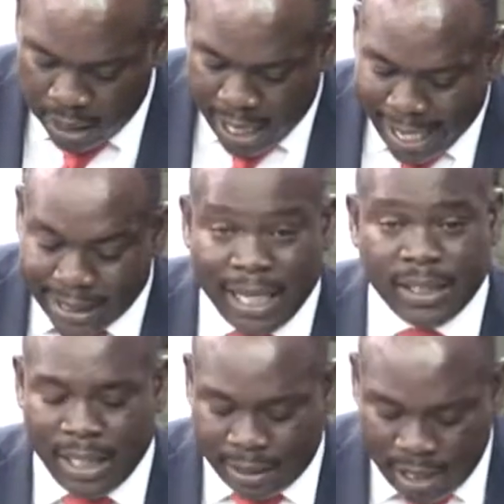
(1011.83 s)
As at
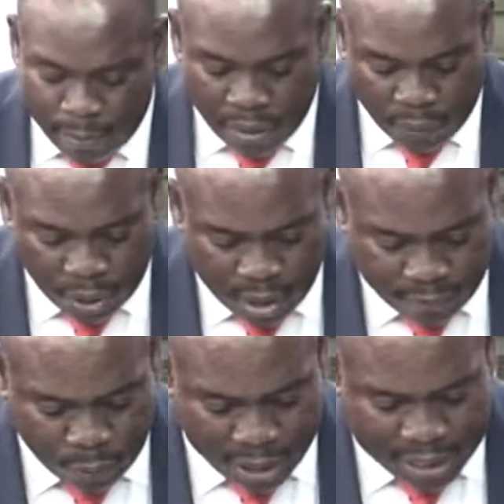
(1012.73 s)
September 30th,
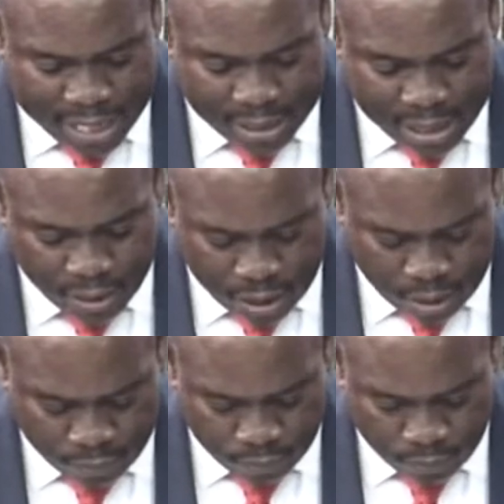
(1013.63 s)
2019, sir,
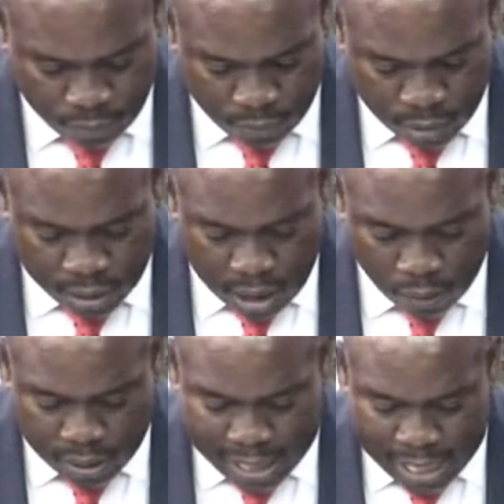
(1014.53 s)
the
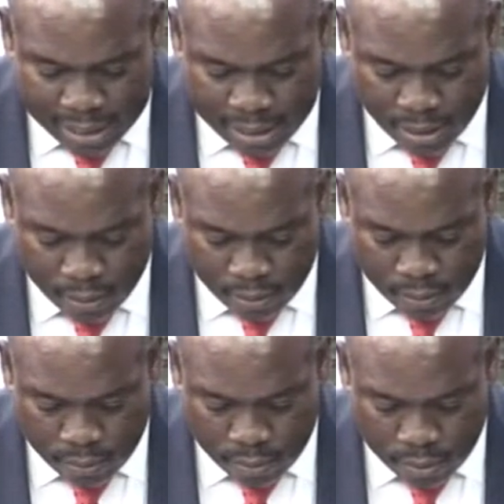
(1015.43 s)
outstanding
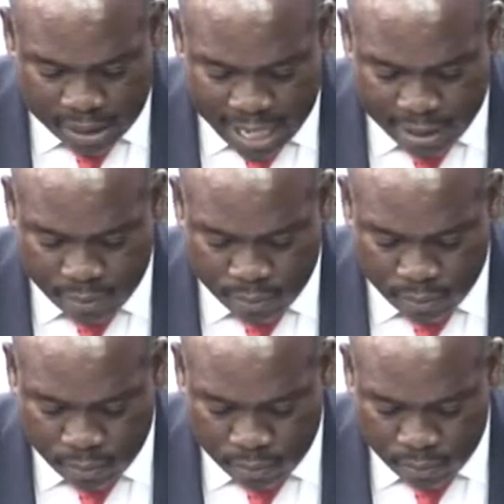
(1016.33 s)
debt
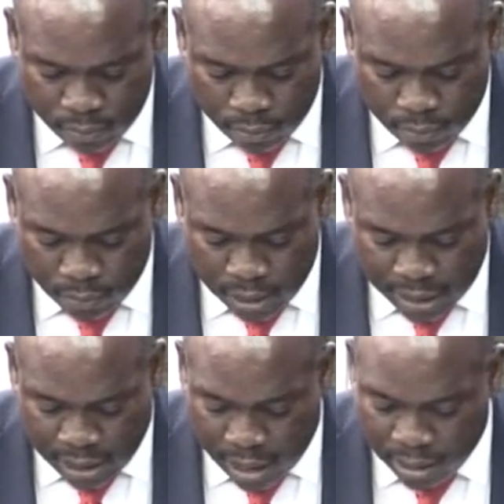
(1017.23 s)

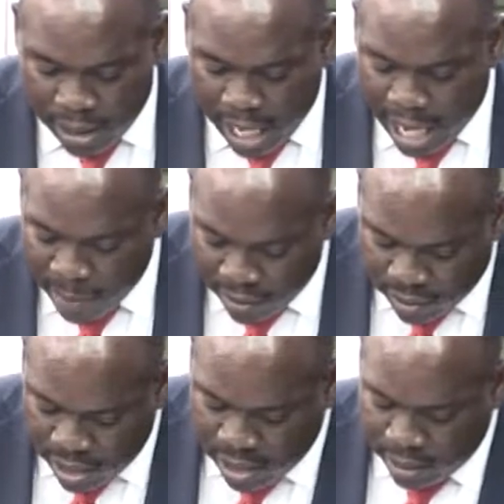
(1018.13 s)
is under the IMF
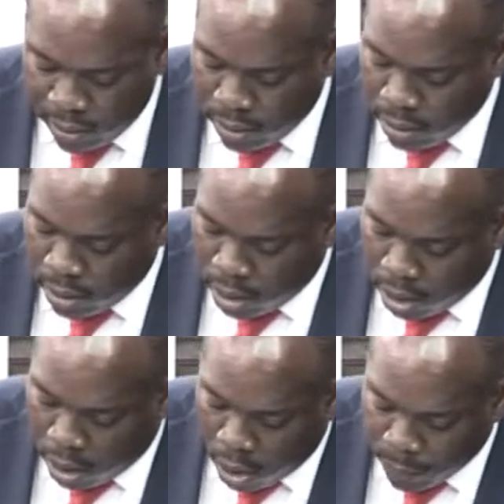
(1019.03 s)
ceiling
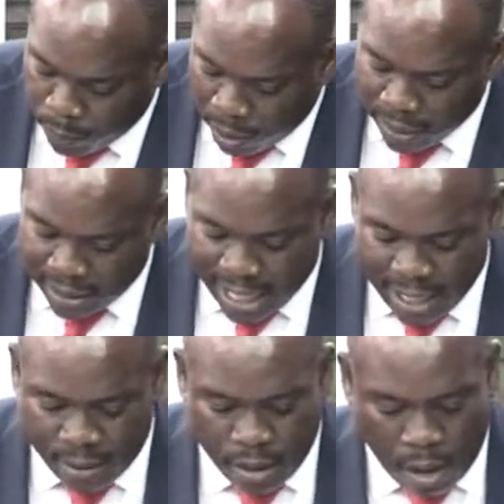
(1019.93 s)
on public
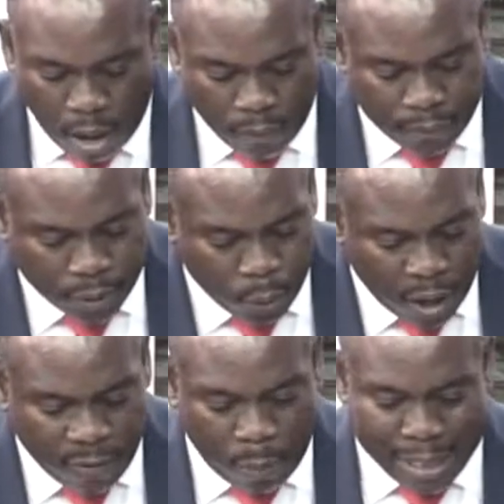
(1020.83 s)
debt of
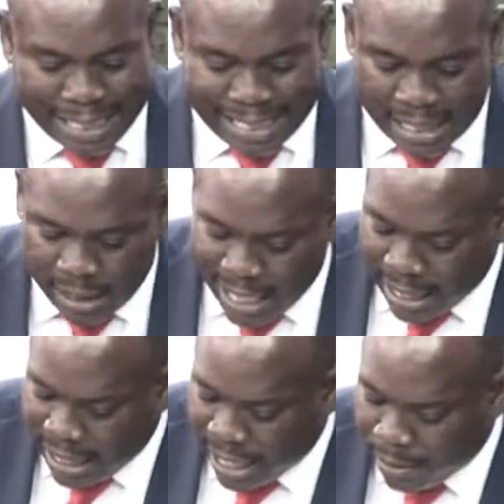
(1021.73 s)

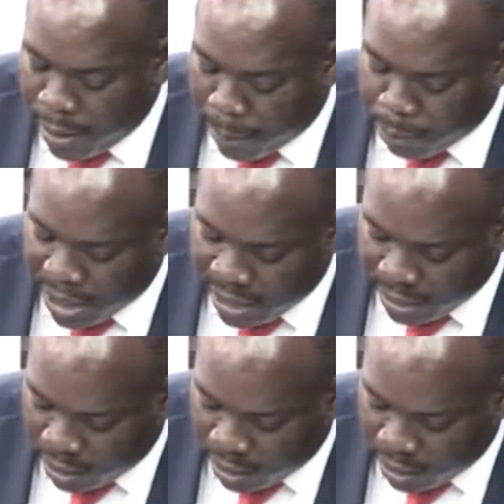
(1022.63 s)
$12.689 billion